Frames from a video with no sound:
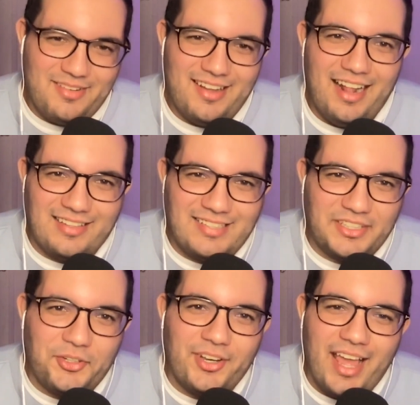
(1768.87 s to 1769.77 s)
I'll send
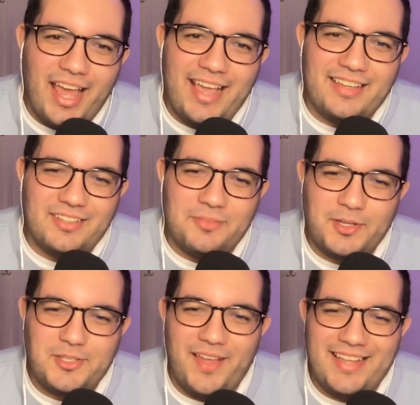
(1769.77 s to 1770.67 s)
you a
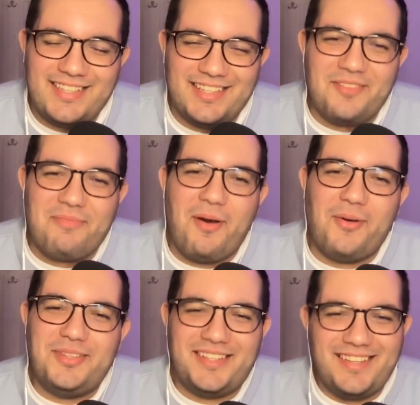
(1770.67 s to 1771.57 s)
box of eggs in the
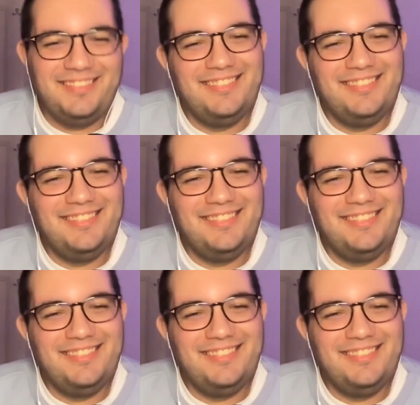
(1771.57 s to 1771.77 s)
post.